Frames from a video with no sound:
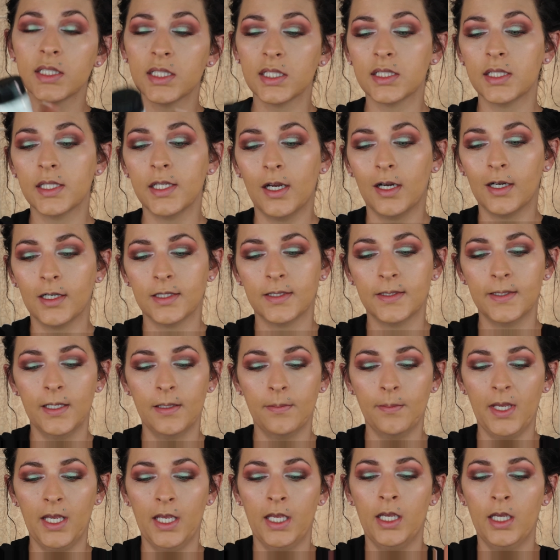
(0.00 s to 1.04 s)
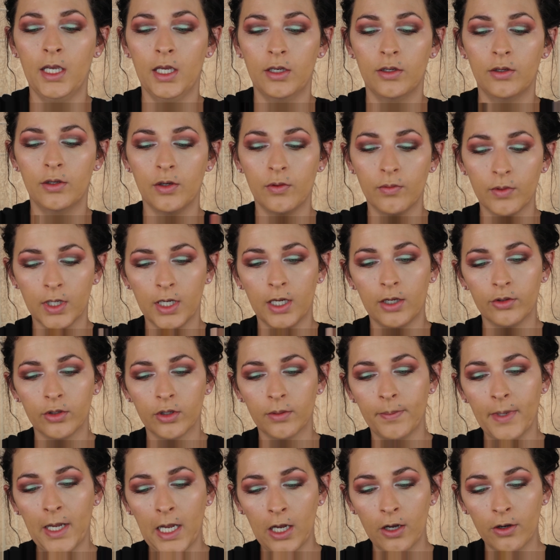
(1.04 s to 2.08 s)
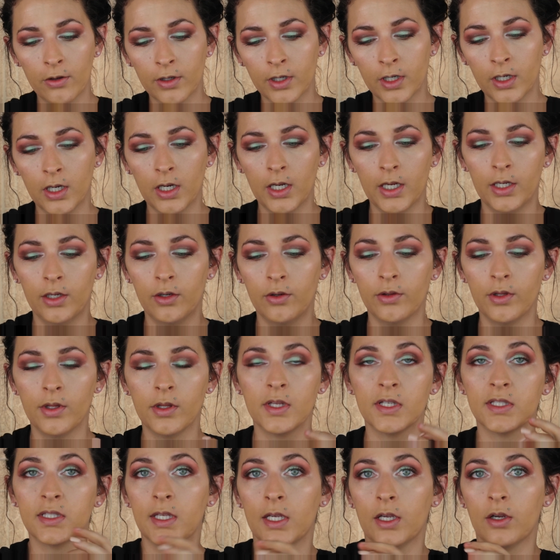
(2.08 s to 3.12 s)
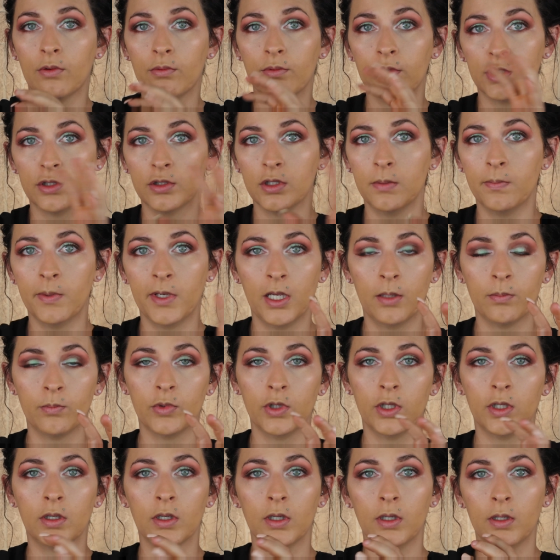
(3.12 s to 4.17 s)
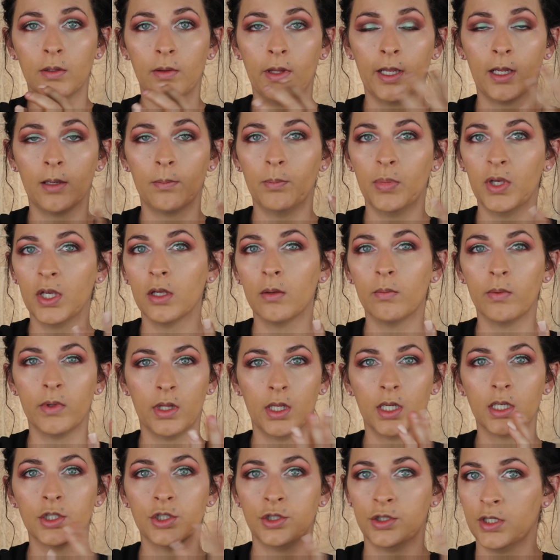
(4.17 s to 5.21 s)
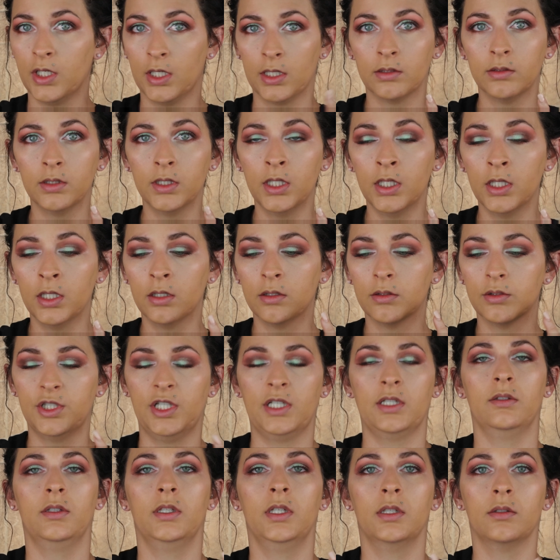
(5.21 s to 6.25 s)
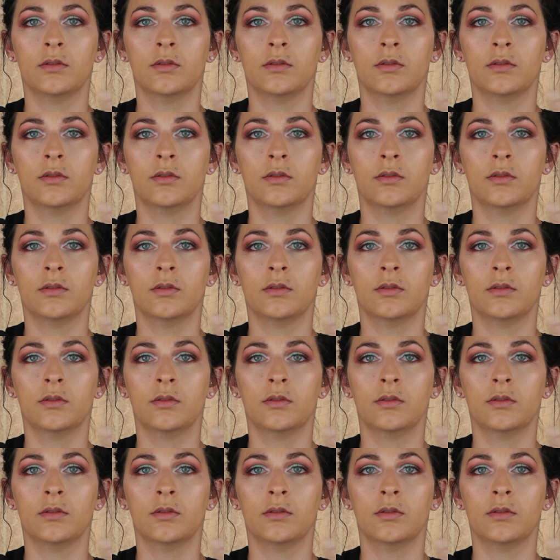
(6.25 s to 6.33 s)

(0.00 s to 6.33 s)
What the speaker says: This is the RCMA No Color Powder. I know that this like originally became really good, like big with like Kathleen